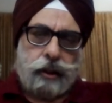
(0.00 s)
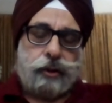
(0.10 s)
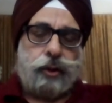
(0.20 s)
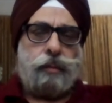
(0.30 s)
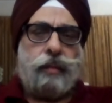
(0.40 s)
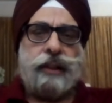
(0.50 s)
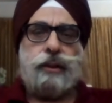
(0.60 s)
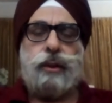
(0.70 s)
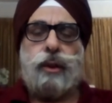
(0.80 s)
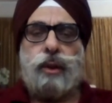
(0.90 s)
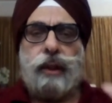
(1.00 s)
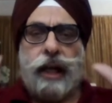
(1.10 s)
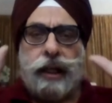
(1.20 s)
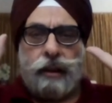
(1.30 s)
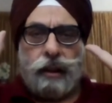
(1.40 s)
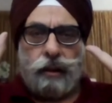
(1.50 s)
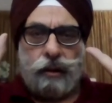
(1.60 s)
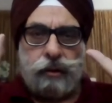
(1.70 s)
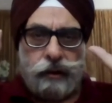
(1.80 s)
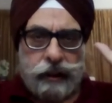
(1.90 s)
you must go and
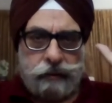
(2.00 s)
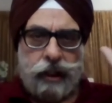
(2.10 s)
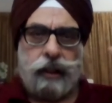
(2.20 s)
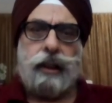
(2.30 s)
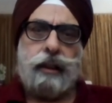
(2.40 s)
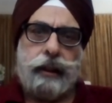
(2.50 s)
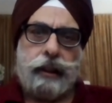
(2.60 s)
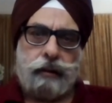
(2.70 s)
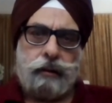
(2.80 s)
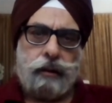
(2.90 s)
give langar there.